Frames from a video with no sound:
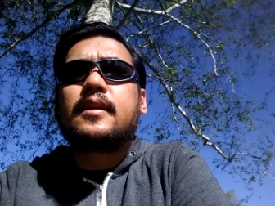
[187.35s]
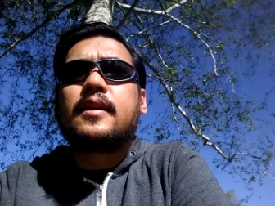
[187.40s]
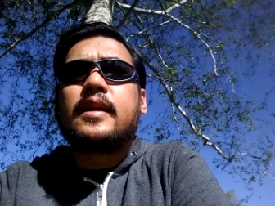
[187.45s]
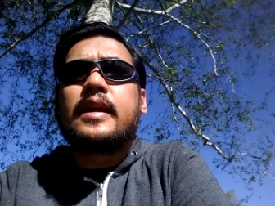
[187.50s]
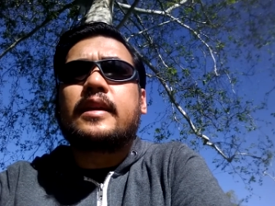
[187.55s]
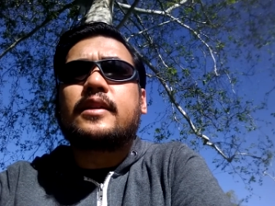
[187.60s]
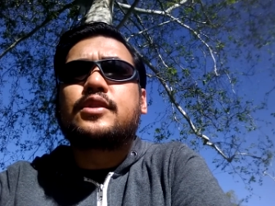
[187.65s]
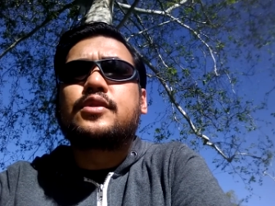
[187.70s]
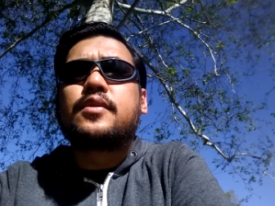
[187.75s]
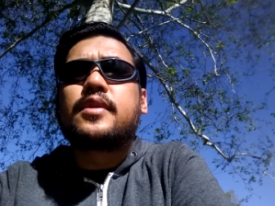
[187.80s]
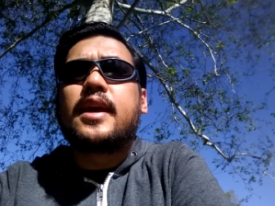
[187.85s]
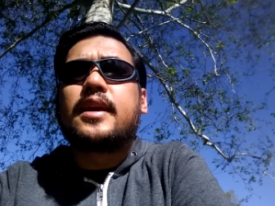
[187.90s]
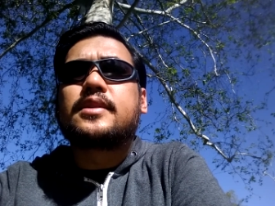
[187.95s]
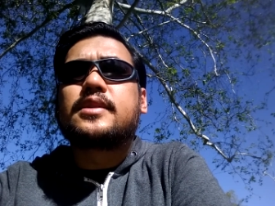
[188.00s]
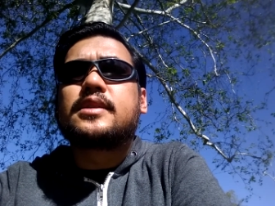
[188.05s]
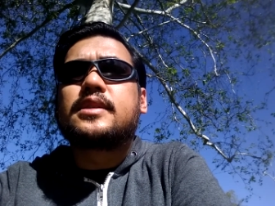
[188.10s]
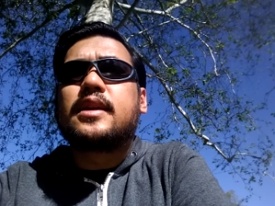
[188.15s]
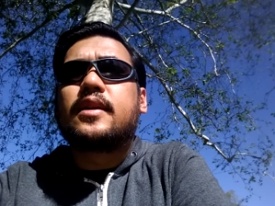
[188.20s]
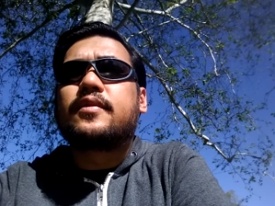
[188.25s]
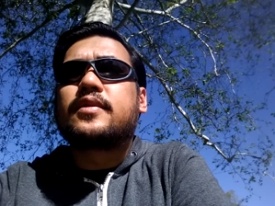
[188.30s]
In
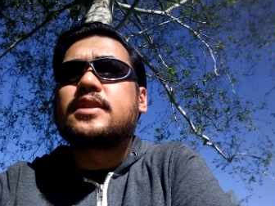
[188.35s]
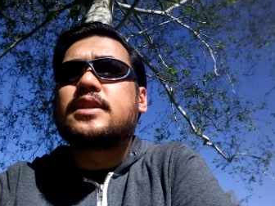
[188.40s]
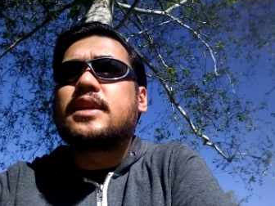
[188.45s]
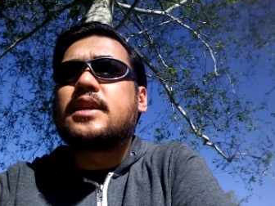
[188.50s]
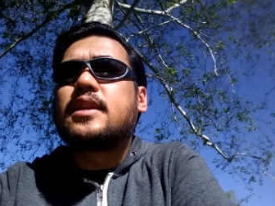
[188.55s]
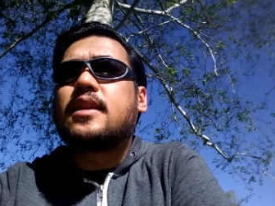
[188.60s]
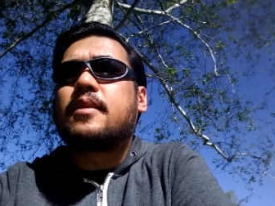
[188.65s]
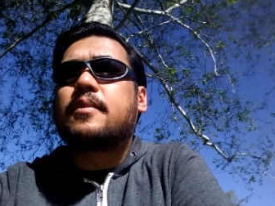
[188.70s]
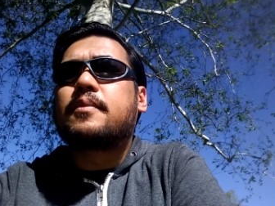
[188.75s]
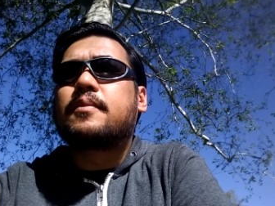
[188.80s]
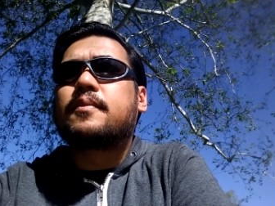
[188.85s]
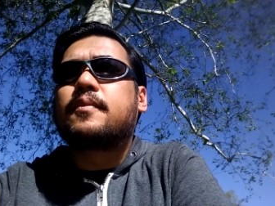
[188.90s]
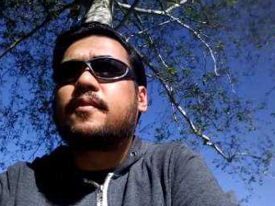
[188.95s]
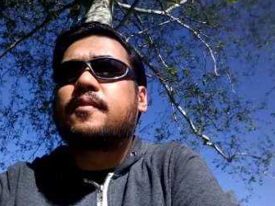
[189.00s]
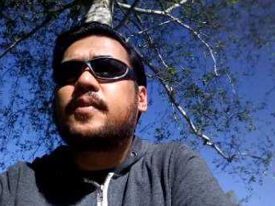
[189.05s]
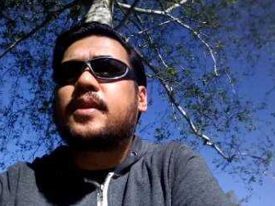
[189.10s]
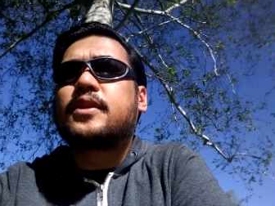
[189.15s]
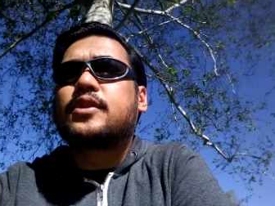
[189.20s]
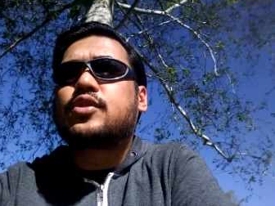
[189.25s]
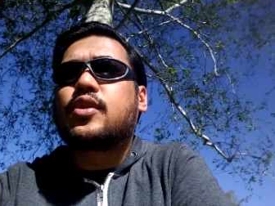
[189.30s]
2017, I've
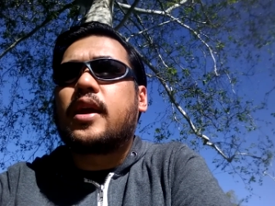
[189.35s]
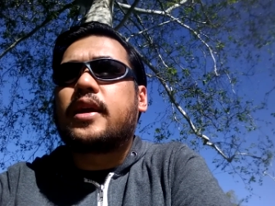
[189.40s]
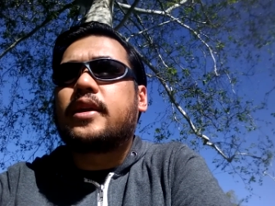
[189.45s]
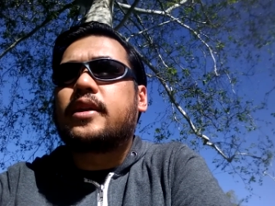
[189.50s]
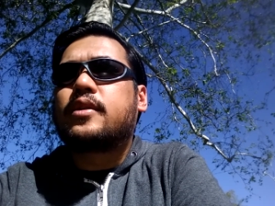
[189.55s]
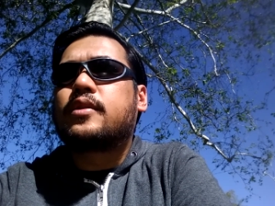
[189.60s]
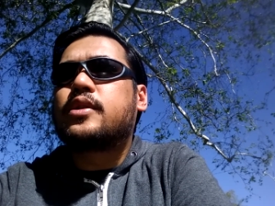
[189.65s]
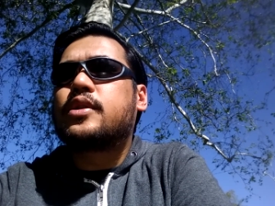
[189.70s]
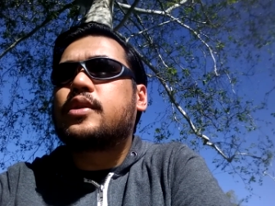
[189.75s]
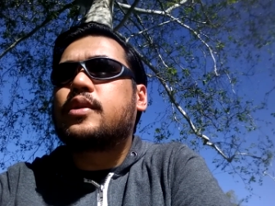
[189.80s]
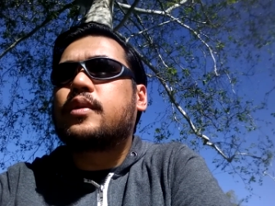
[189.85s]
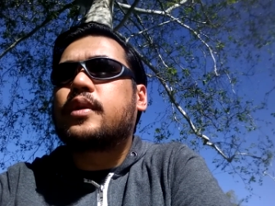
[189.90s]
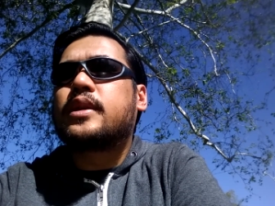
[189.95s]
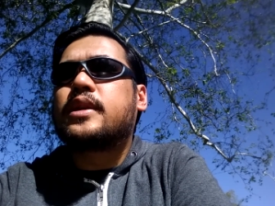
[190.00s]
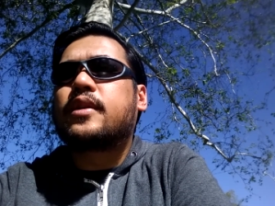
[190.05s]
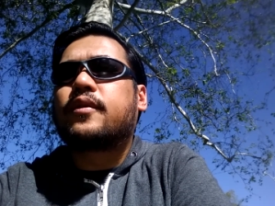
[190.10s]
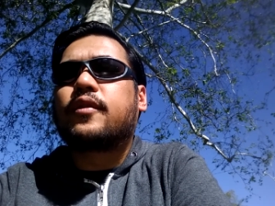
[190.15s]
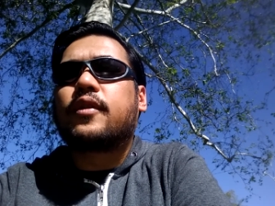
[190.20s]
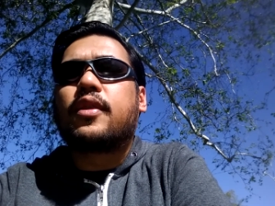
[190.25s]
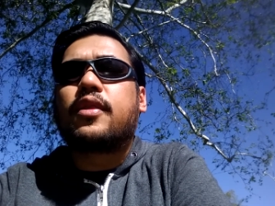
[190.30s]
been trying to do a
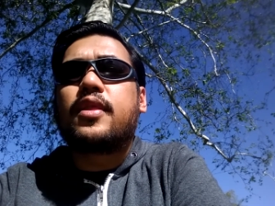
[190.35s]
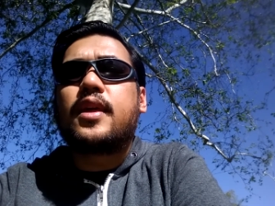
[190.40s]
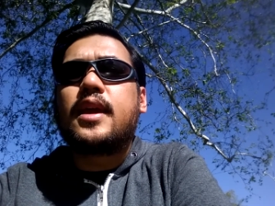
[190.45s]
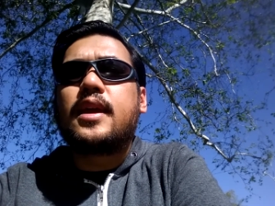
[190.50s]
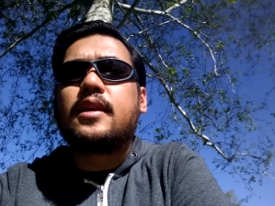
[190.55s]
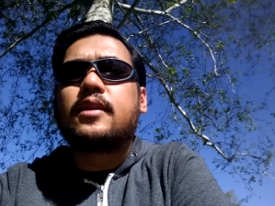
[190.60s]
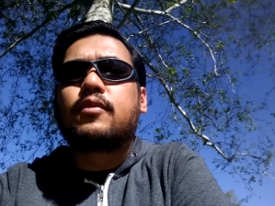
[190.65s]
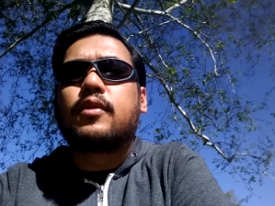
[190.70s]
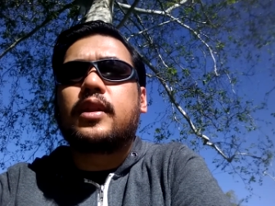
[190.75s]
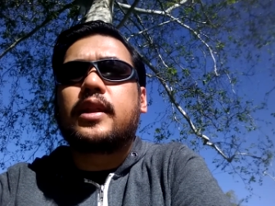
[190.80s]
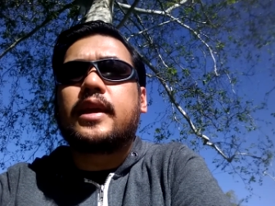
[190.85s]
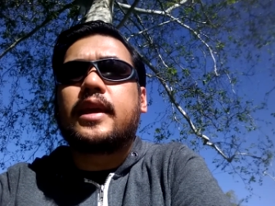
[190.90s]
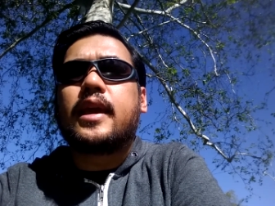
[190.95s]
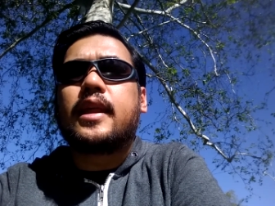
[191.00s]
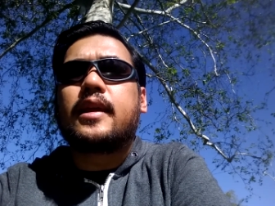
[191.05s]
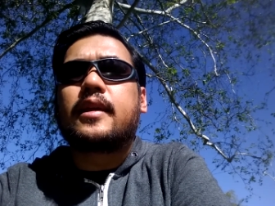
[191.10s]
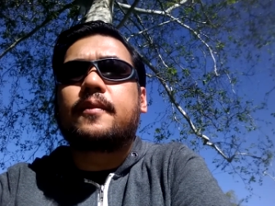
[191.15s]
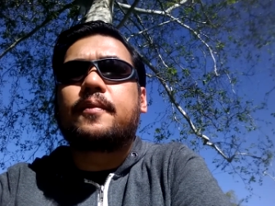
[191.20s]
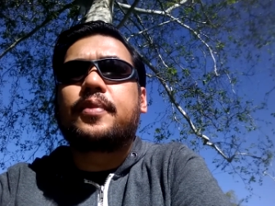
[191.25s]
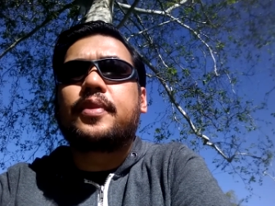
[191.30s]
different thing and really
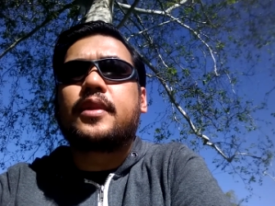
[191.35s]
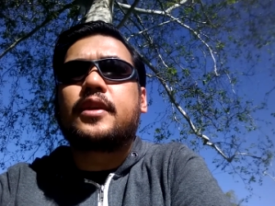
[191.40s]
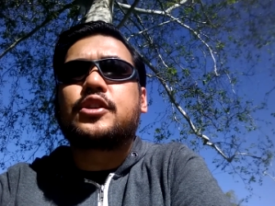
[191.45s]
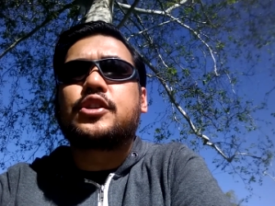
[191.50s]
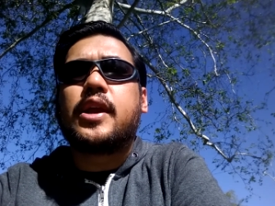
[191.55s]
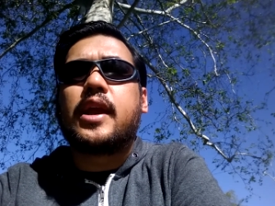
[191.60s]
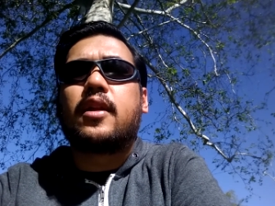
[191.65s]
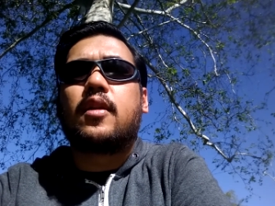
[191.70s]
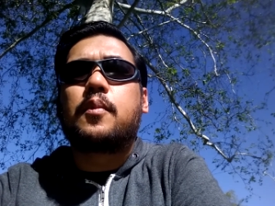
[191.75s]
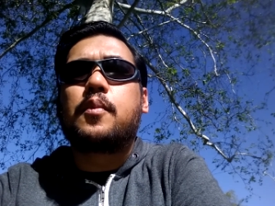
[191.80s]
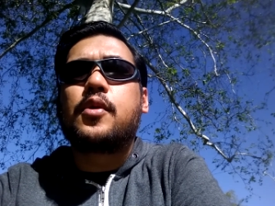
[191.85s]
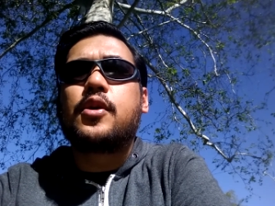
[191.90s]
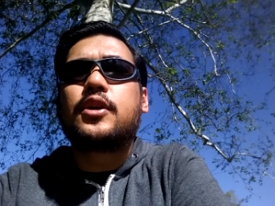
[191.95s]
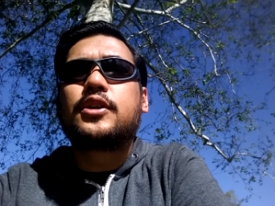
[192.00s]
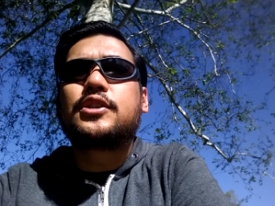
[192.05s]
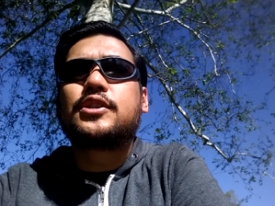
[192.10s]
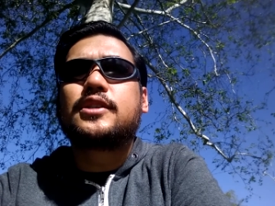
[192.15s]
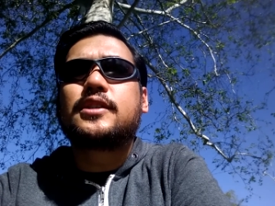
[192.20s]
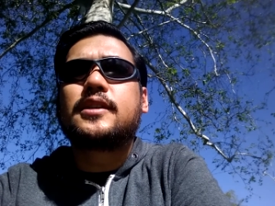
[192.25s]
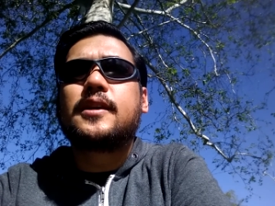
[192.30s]
getting the channel
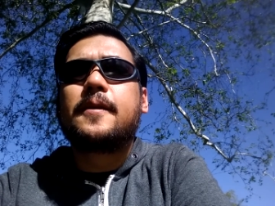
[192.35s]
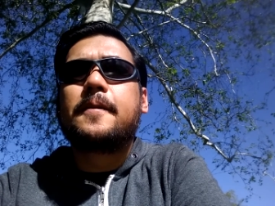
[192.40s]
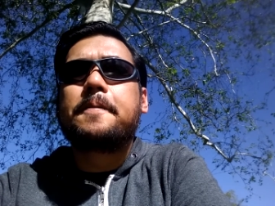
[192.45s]
pushed,